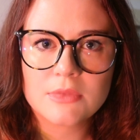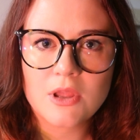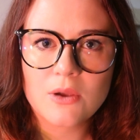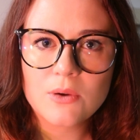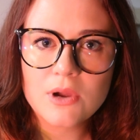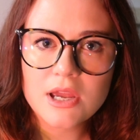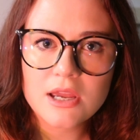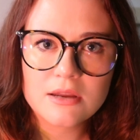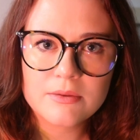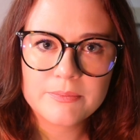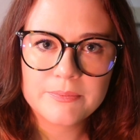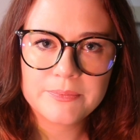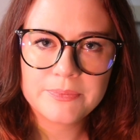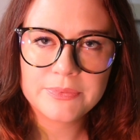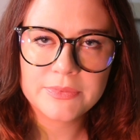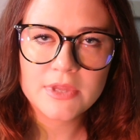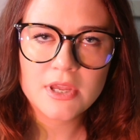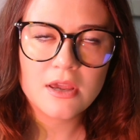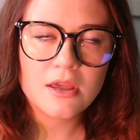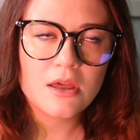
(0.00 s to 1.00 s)
Okay.
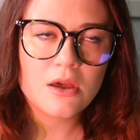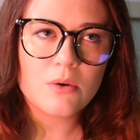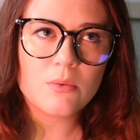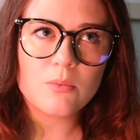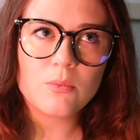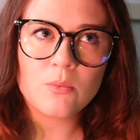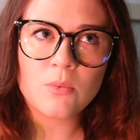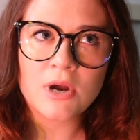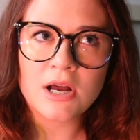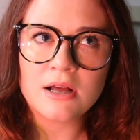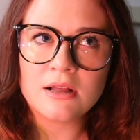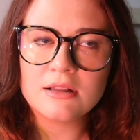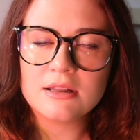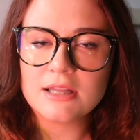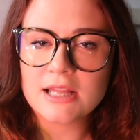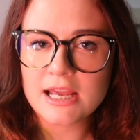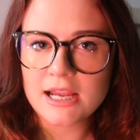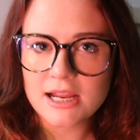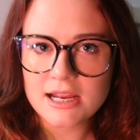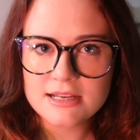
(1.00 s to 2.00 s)
Well,
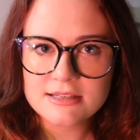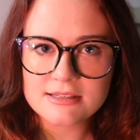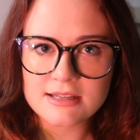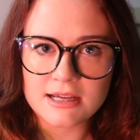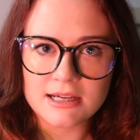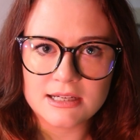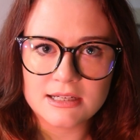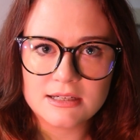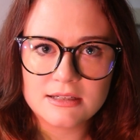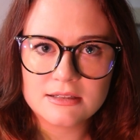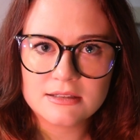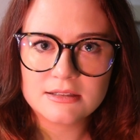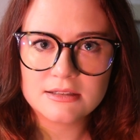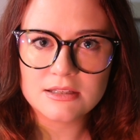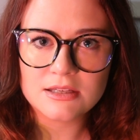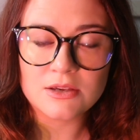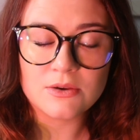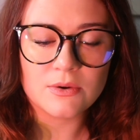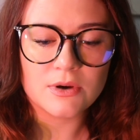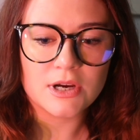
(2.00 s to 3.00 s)
like I said,
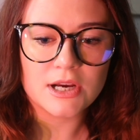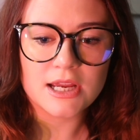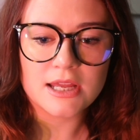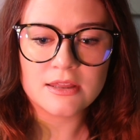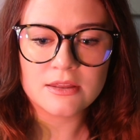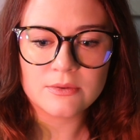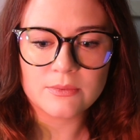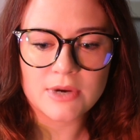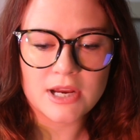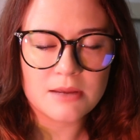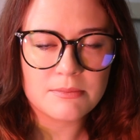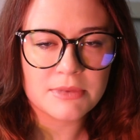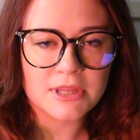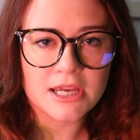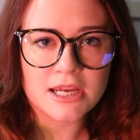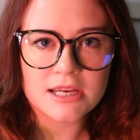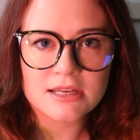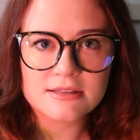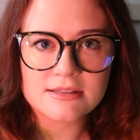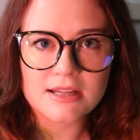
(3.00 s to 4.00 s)
you are in the right
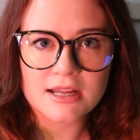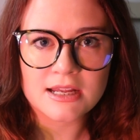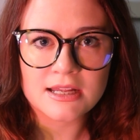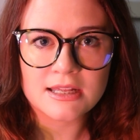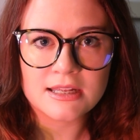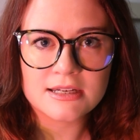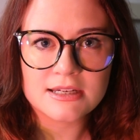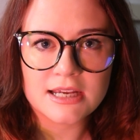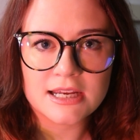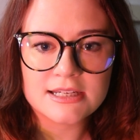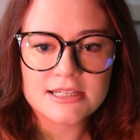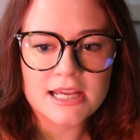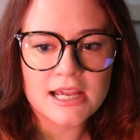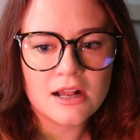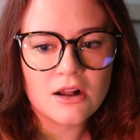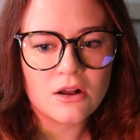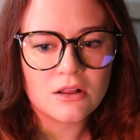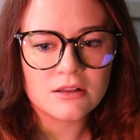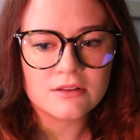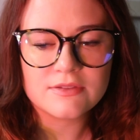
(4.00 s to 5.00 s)
place, and I
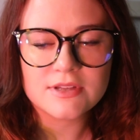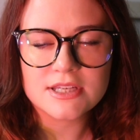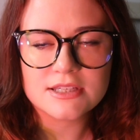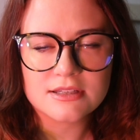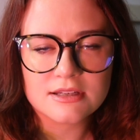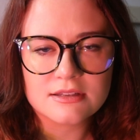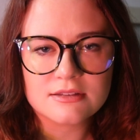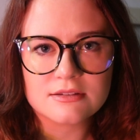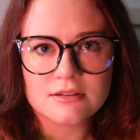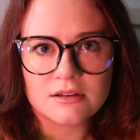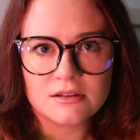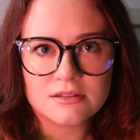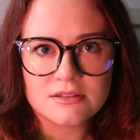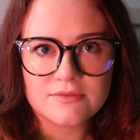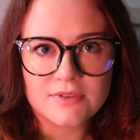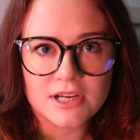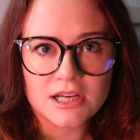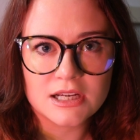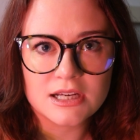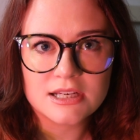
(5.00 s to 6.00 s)
take all of these
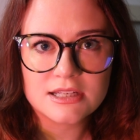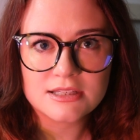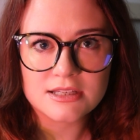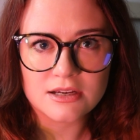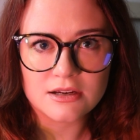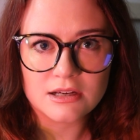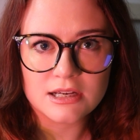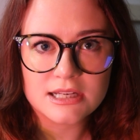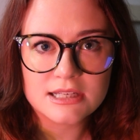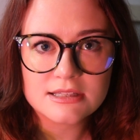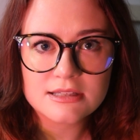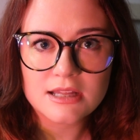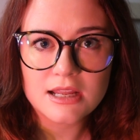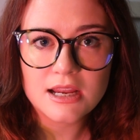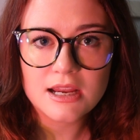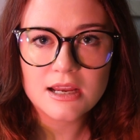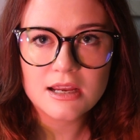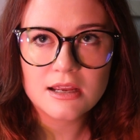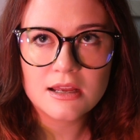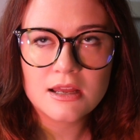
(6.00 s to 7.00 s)
concerns very
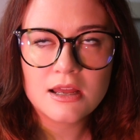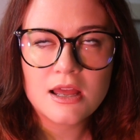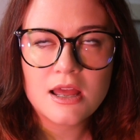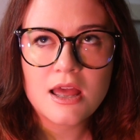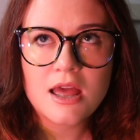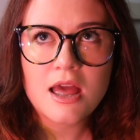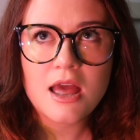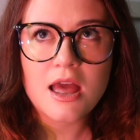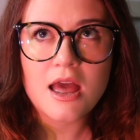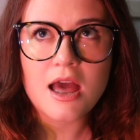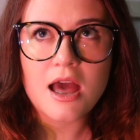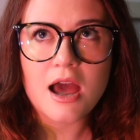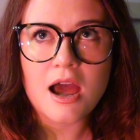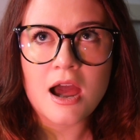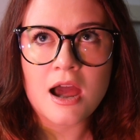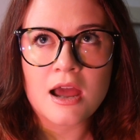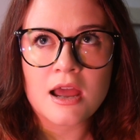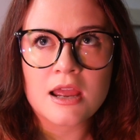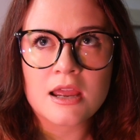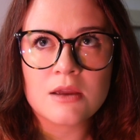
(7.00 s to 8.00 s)
seriously.
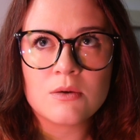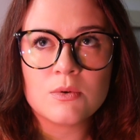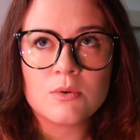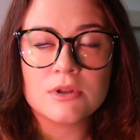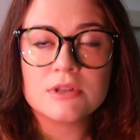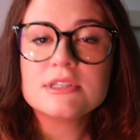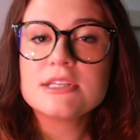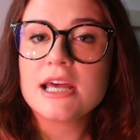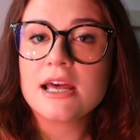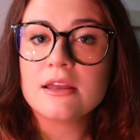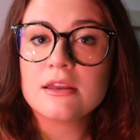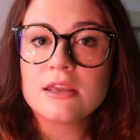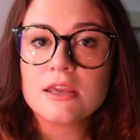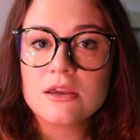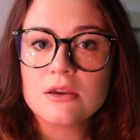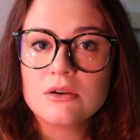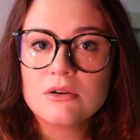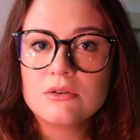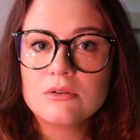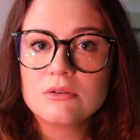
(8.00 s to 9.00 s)
I will tell
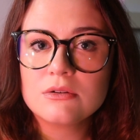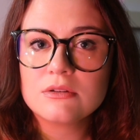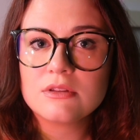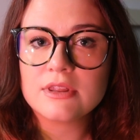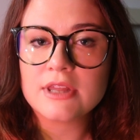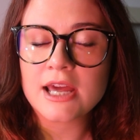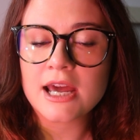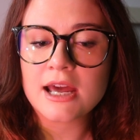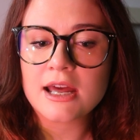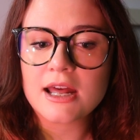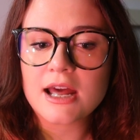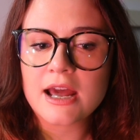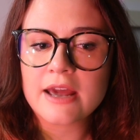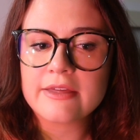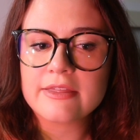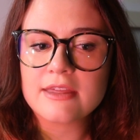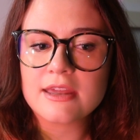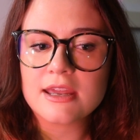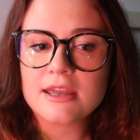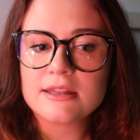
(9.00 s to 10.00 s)
you that
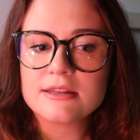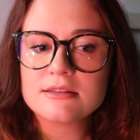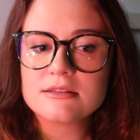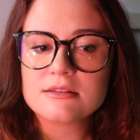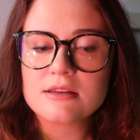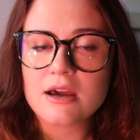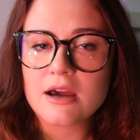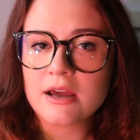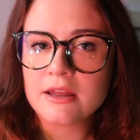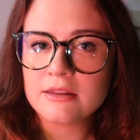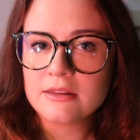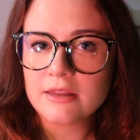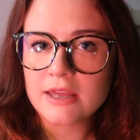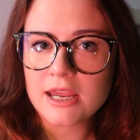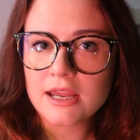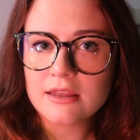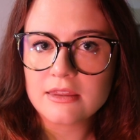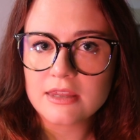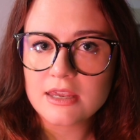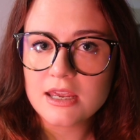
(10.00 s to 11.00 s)
I think it's
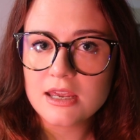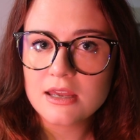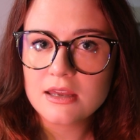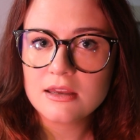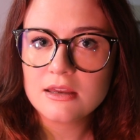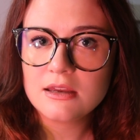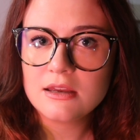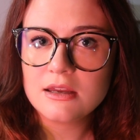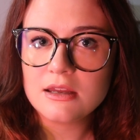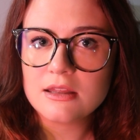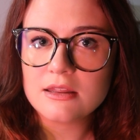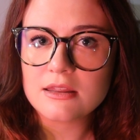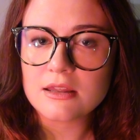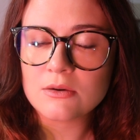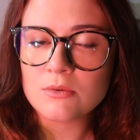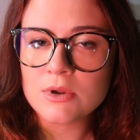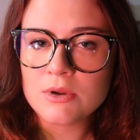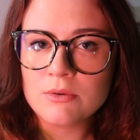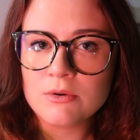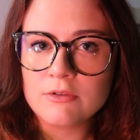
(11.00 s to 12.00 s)
unlikely
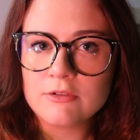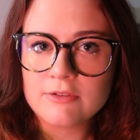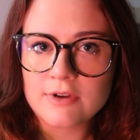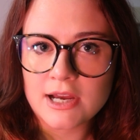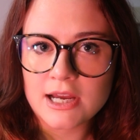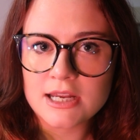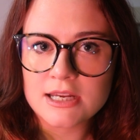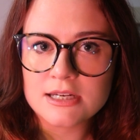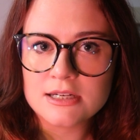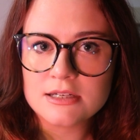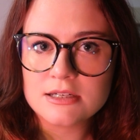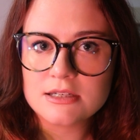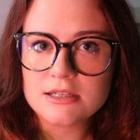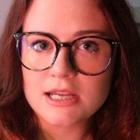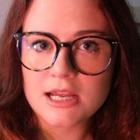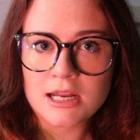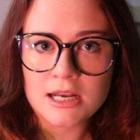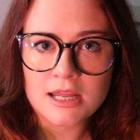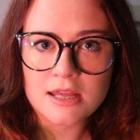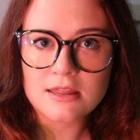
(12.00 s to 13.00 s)
that we will find
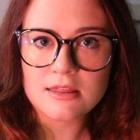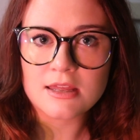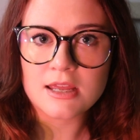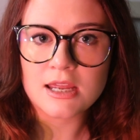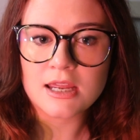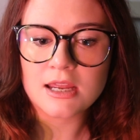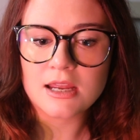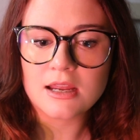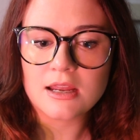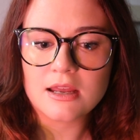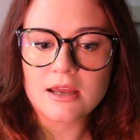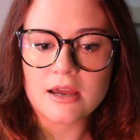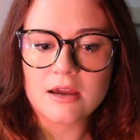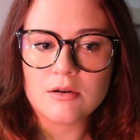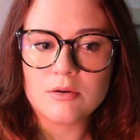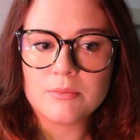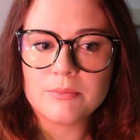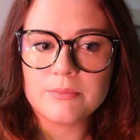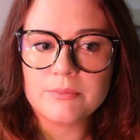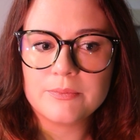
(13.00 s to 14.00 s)
anything.
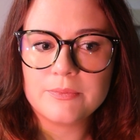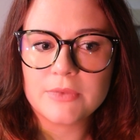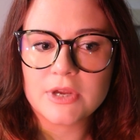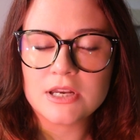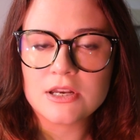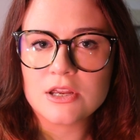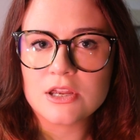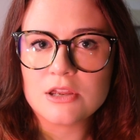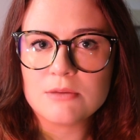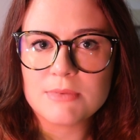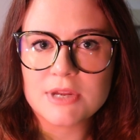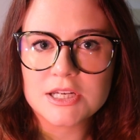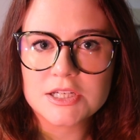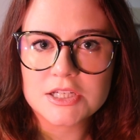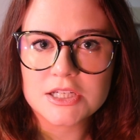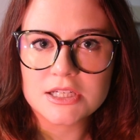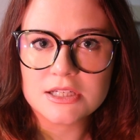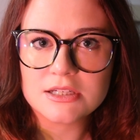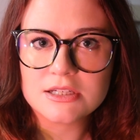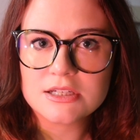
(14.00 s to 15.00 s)
I know you
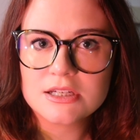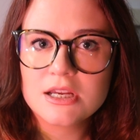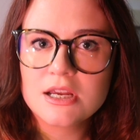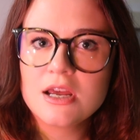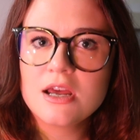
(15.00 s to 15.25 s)
mentioned